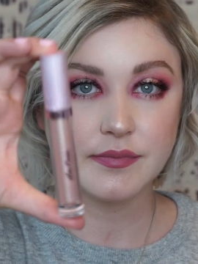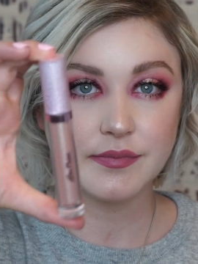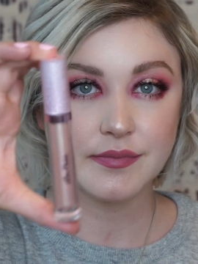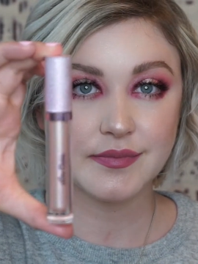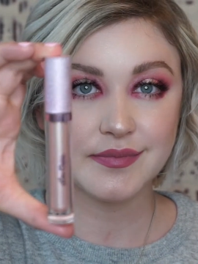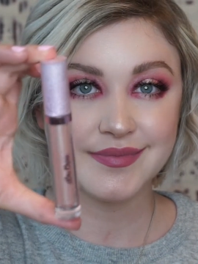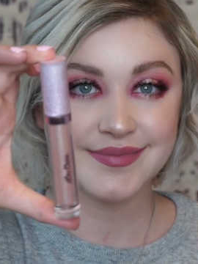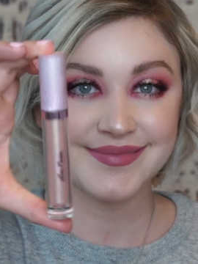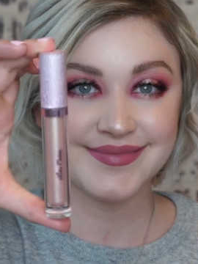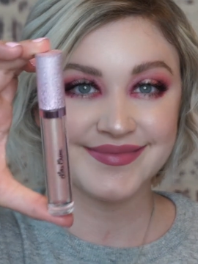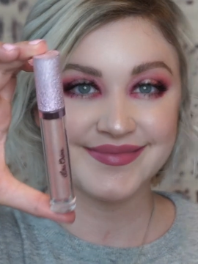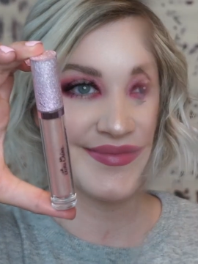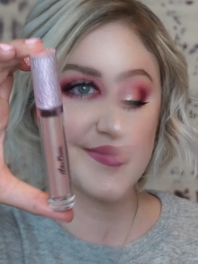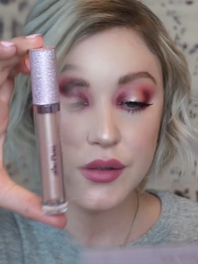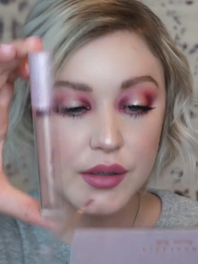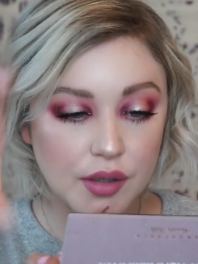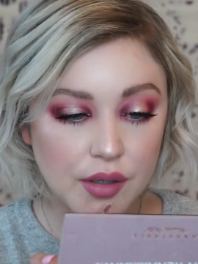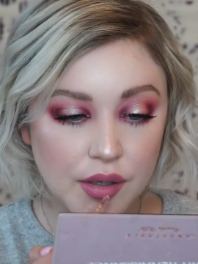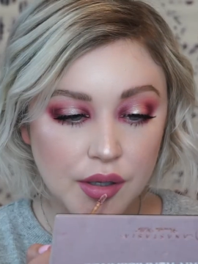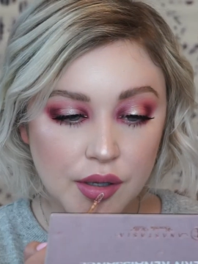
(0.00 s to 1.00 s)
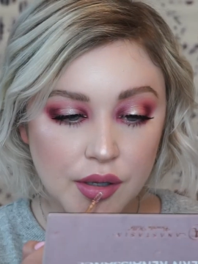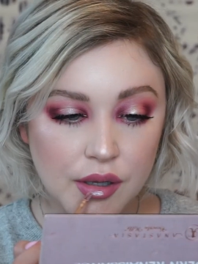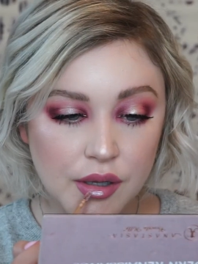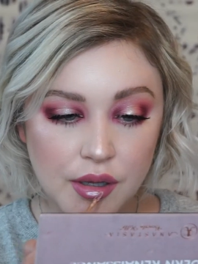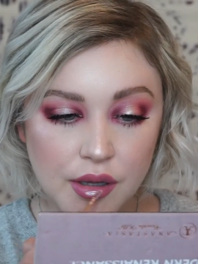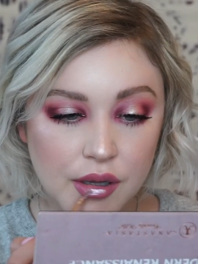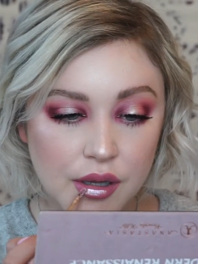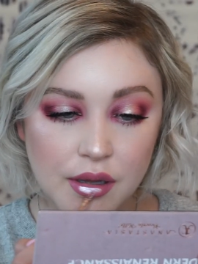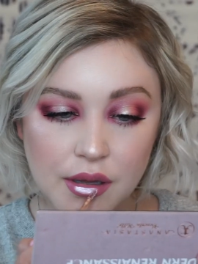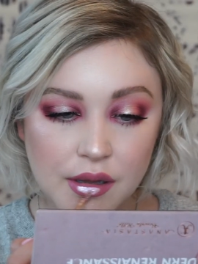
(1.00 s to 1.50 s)
And this is
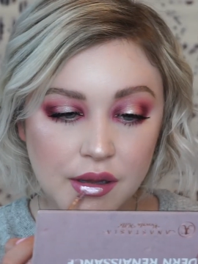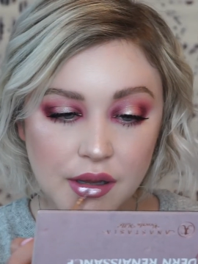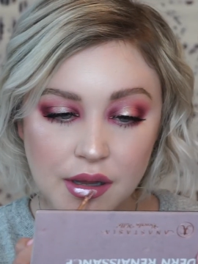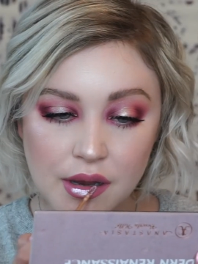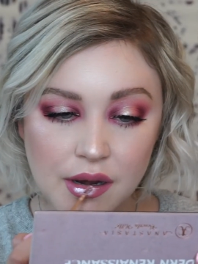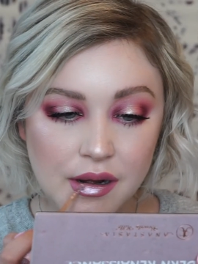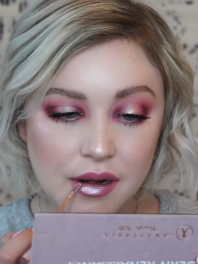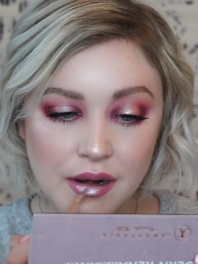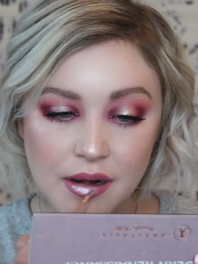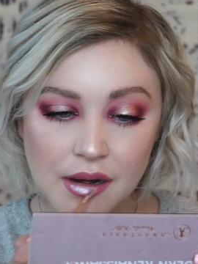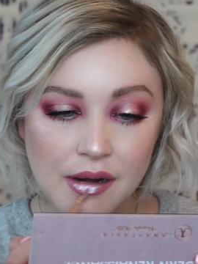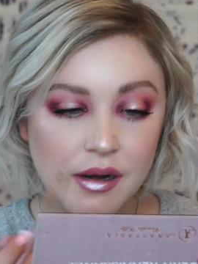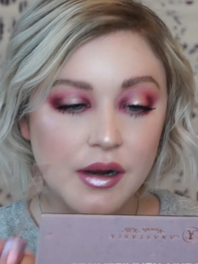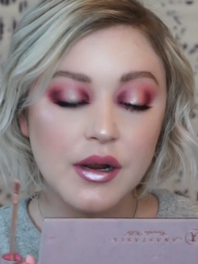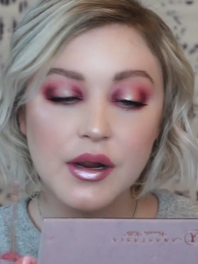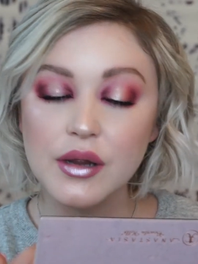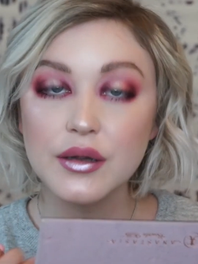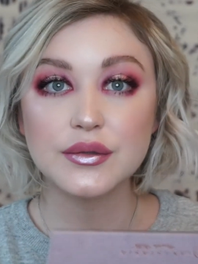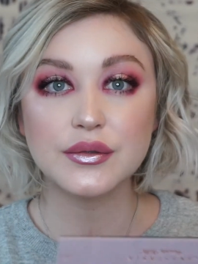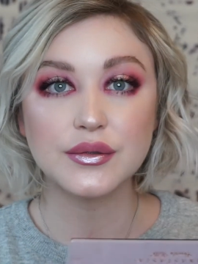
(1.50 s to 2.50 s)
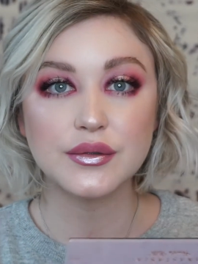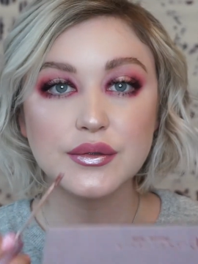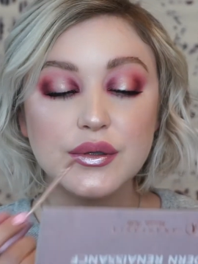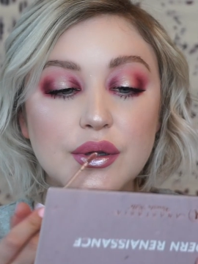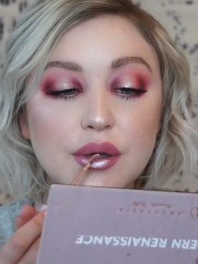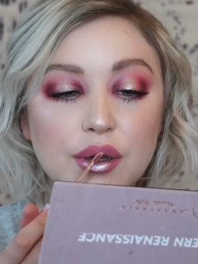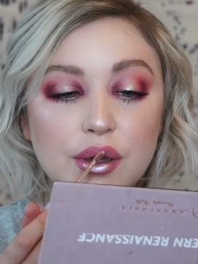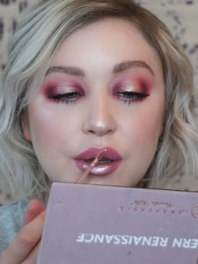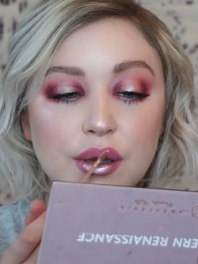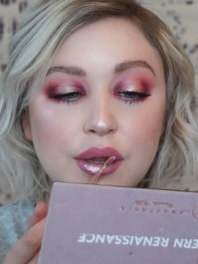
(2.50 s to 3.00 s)
Lime Crime Diamond
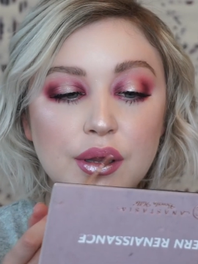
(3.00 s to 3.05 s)
Crusher.